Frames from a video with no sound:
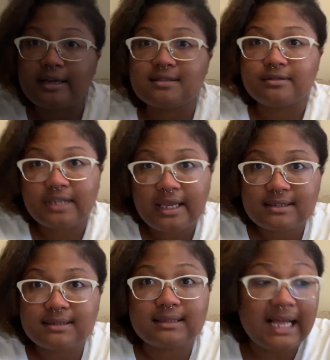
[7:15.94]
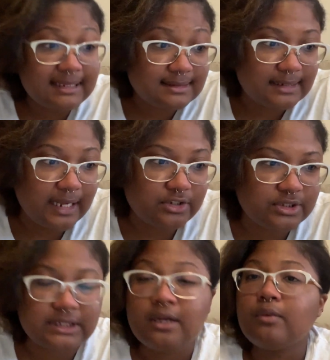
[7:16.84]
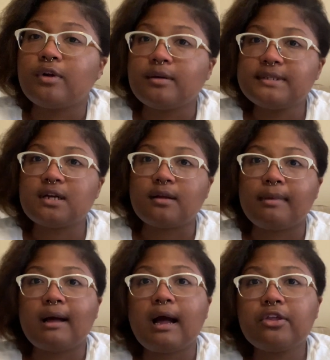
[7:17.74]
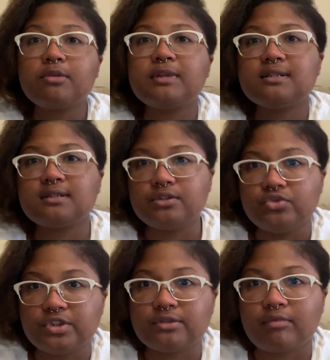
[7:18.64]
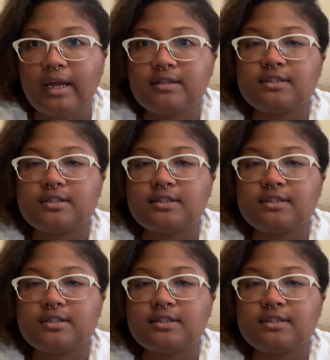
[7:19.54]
so lastly, we're going to be talking about how you can be the solution, right?